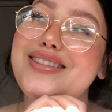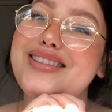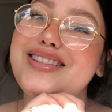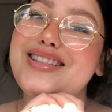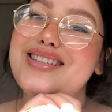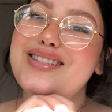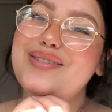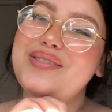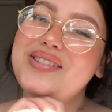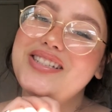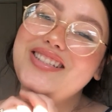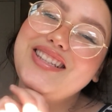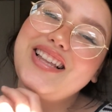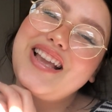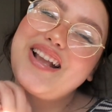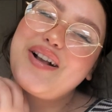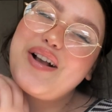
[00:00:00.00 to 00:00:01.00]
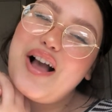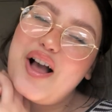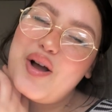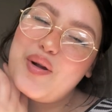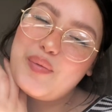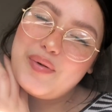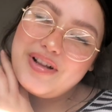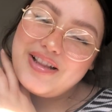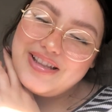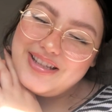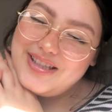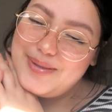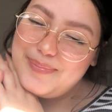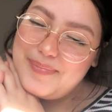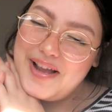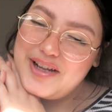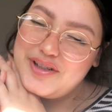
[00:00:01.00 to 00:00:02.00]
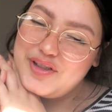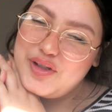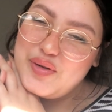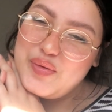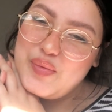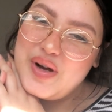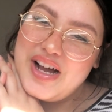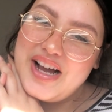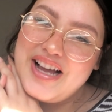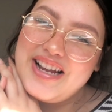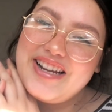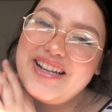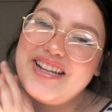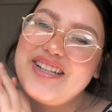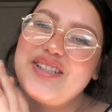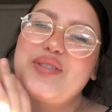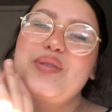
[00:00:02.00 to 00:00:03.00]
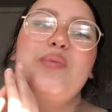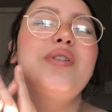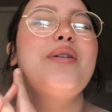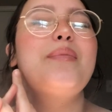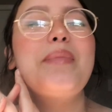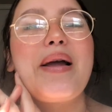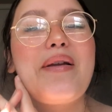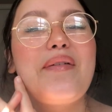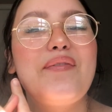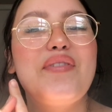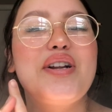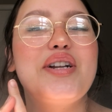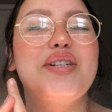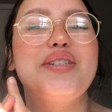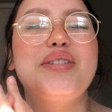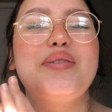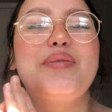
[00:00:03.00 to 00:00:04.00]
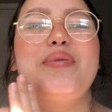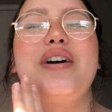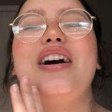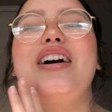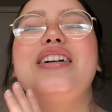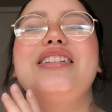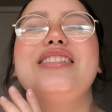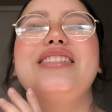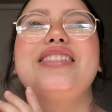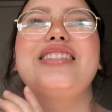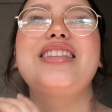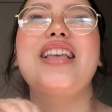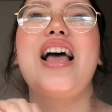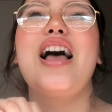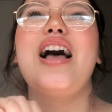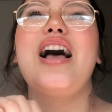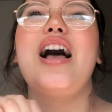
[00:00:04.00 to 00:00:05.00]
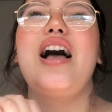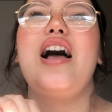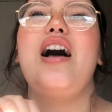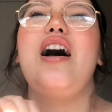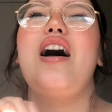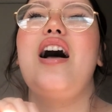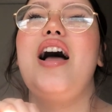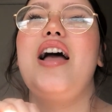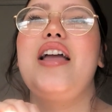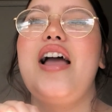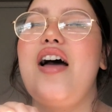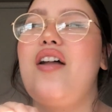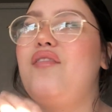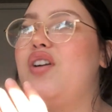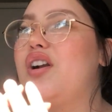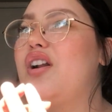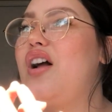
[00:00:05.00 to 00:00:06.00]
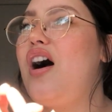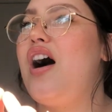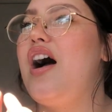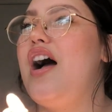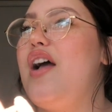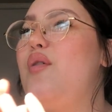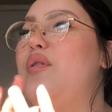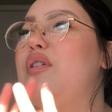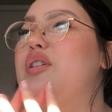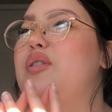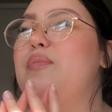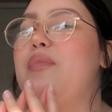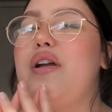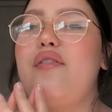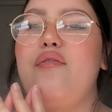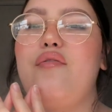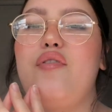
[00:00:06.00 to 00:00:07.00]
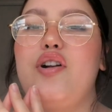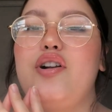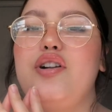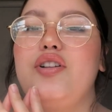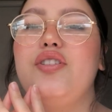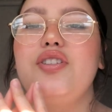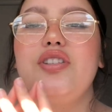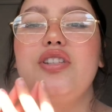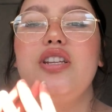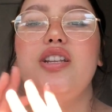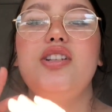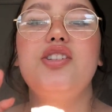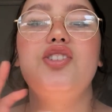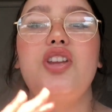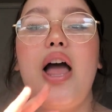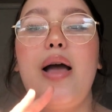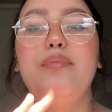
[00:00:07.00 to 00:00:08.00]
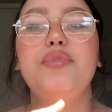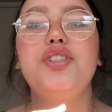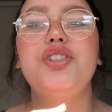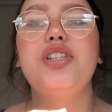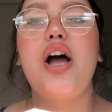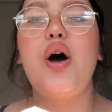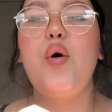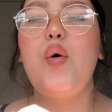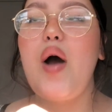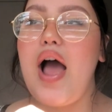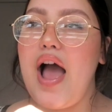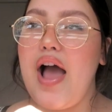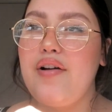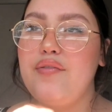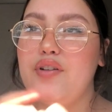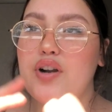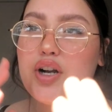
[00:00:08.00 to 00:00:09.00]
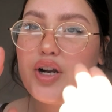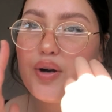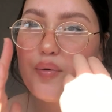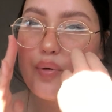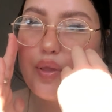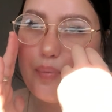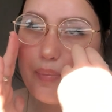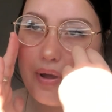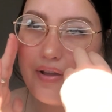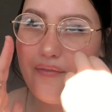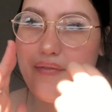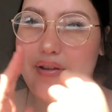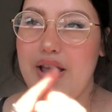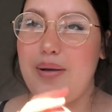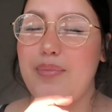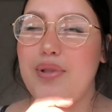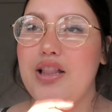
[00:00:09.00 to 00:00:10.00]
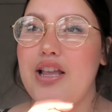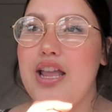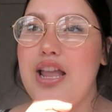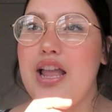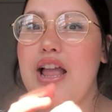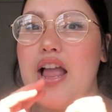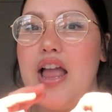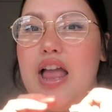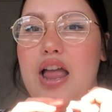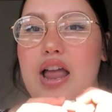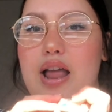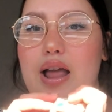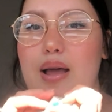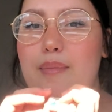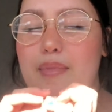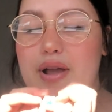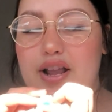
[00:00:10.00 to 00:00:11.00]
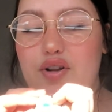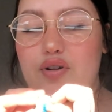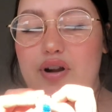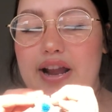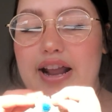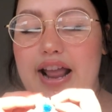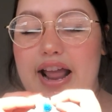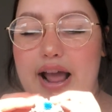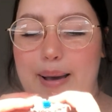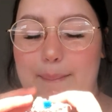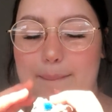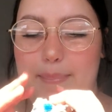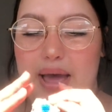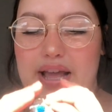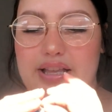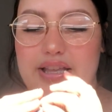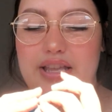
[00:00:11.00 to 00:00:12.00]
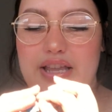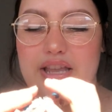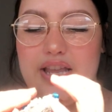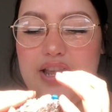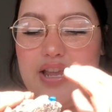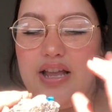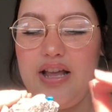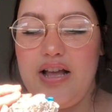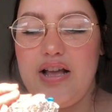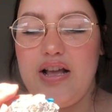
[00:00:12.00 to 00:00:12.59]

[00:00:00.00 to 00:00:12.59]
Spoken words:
This one's like a really special one. It's one of my first ones I ever got. I went to my first gem show ever with my family, and my great aunt Becky